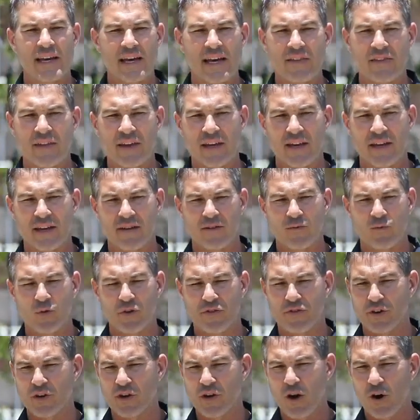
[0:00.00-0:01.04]
and then
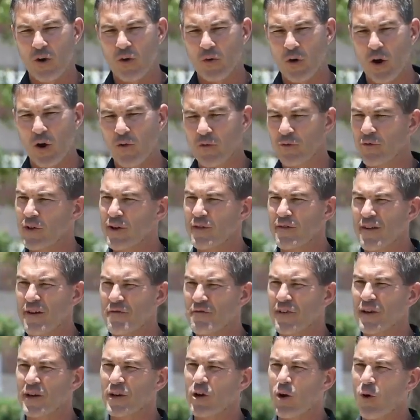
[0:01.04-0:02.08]
with the goal, hopefully
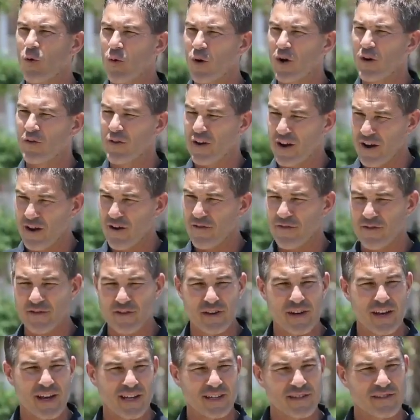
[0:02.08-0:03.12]
everything go well there for
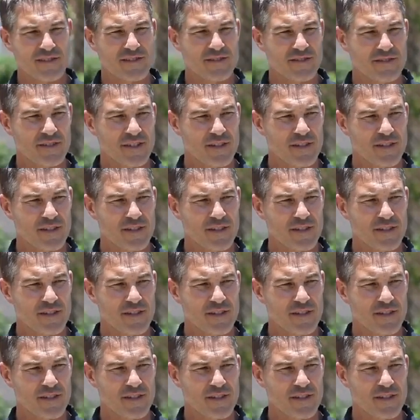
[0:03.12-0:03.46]
the next